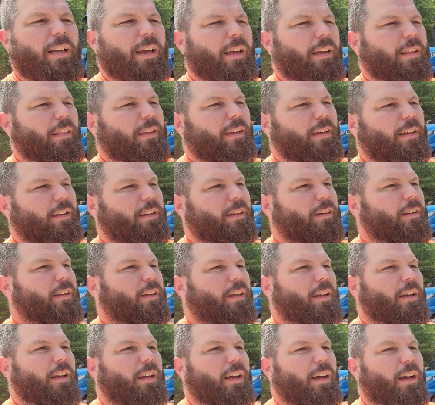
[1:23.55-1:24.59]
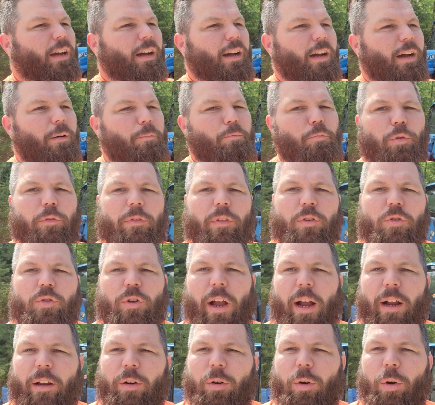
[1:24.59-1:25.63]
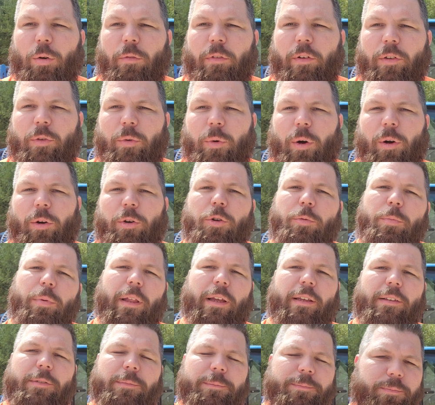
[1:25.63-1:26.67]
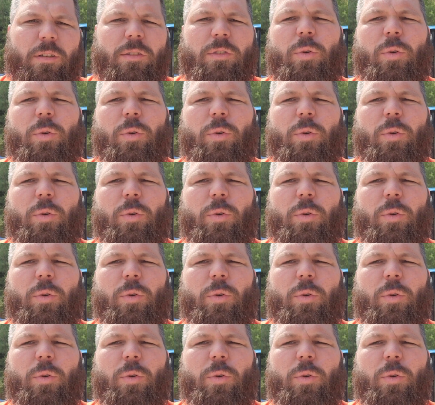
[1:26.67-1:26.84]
and then move the tractor over to our new place.